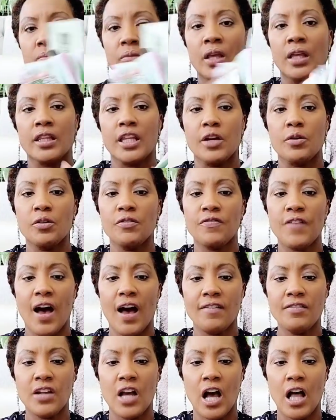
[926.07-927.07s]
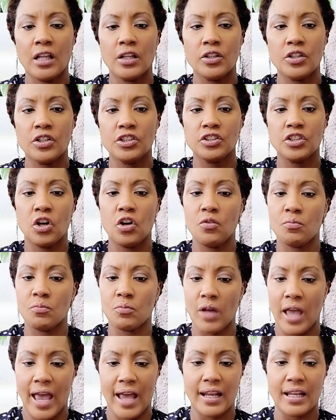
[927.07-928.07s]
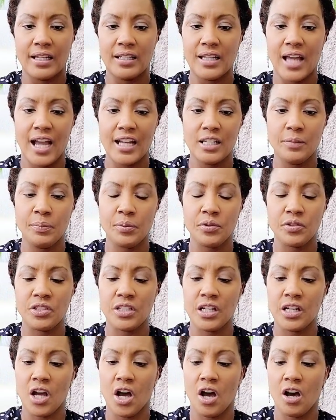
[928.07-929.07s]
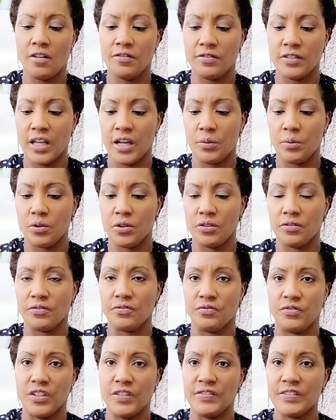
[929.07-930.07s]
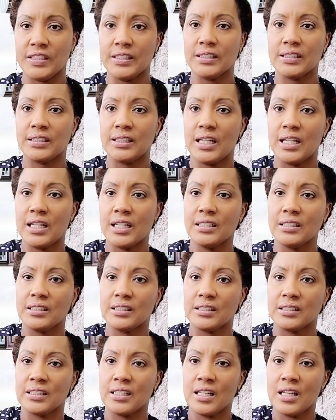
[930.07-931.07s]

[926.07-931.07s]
They were $5, so at 90% off, they were 50 cents.